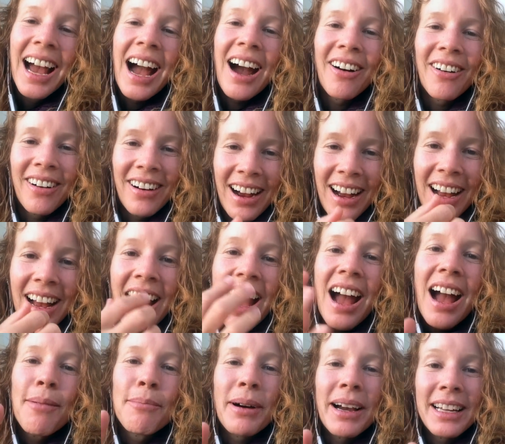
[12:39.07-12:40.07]
Oh,
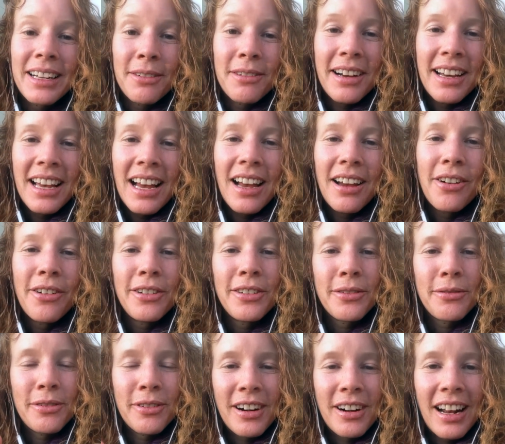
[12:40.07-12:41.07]
by the way, I
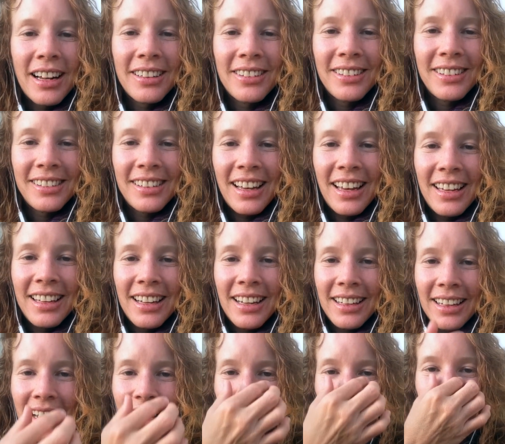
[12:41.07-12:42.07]
also forgot to say
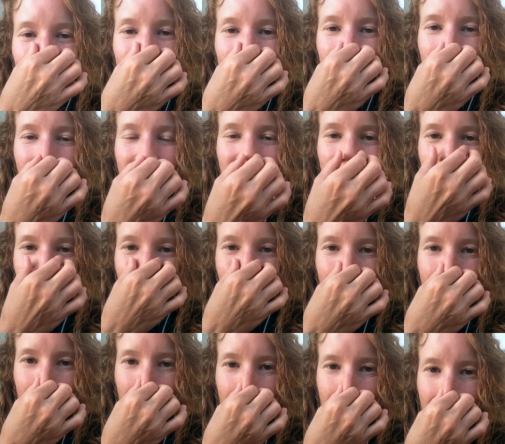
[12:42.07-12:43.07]
that I'm
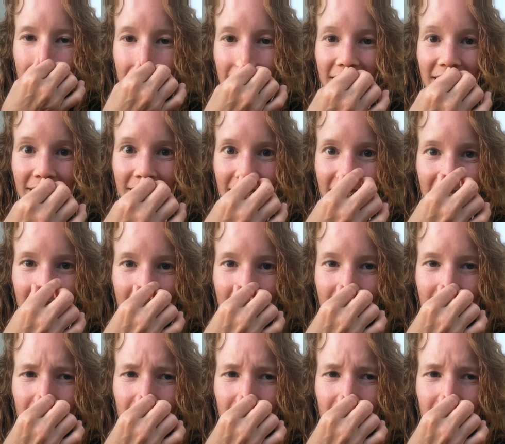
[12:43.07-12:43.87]
constantly sneezing.